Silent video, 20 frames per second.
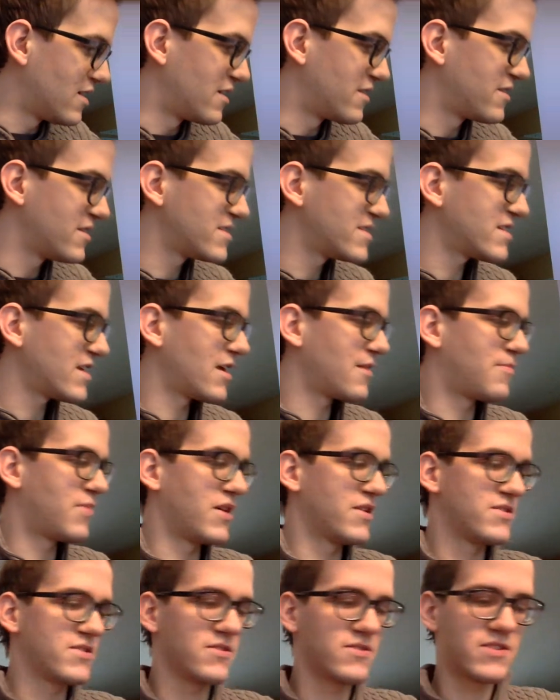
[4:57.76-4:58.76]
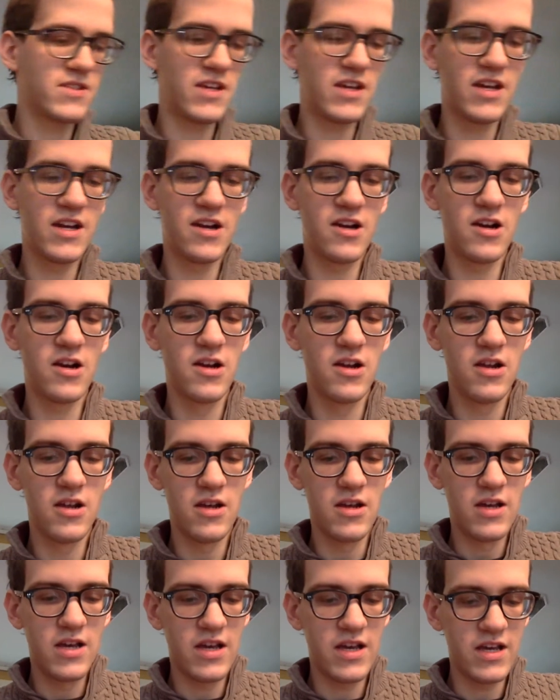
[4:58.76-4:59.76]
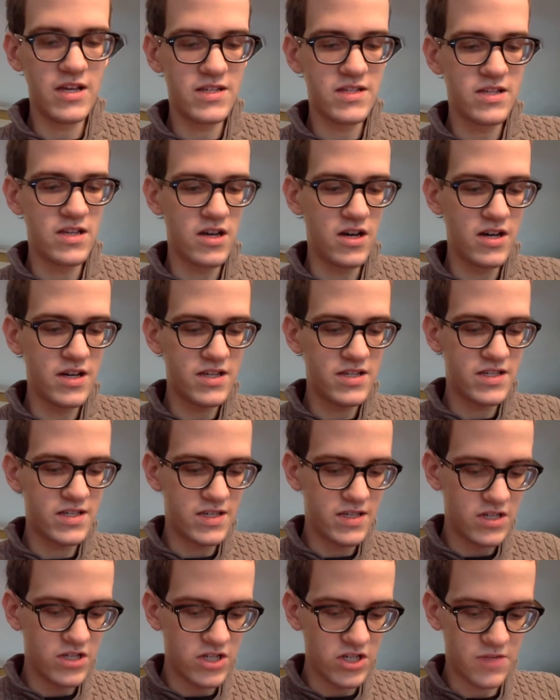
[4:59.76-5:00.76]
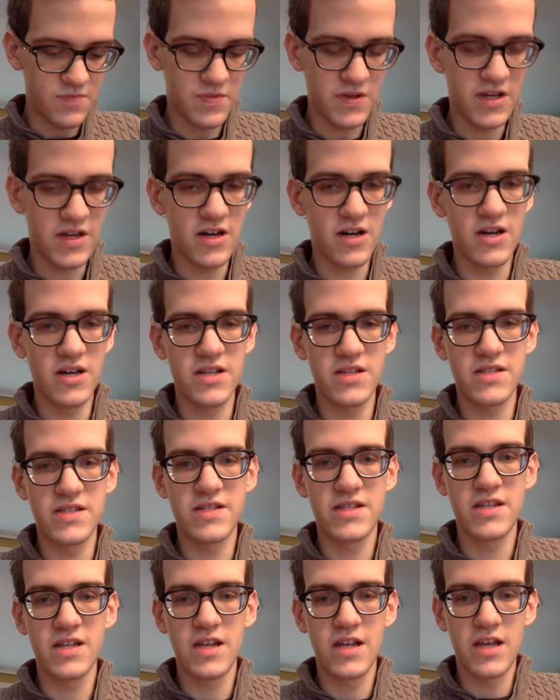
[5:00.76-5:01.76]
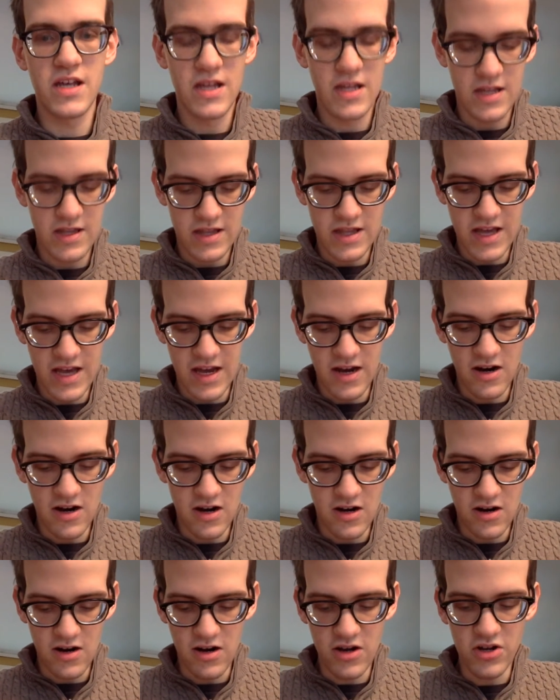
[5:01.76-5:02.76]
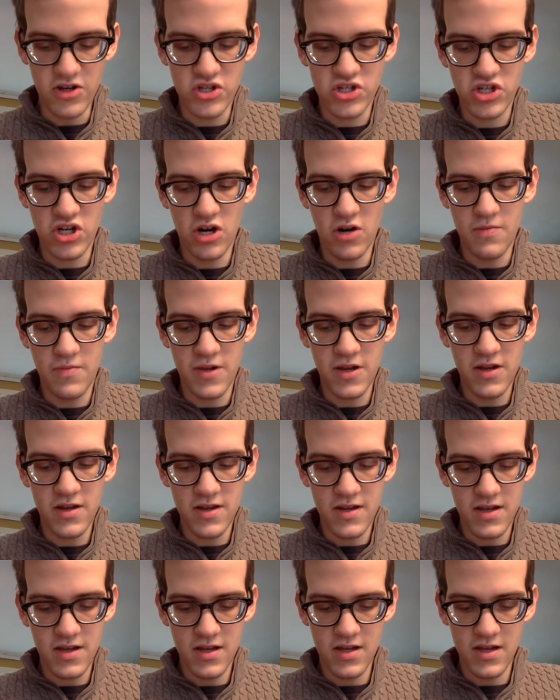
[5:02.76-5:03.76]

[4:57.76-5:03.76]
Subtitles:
This set of pencils here is nice just because they are unsharpened.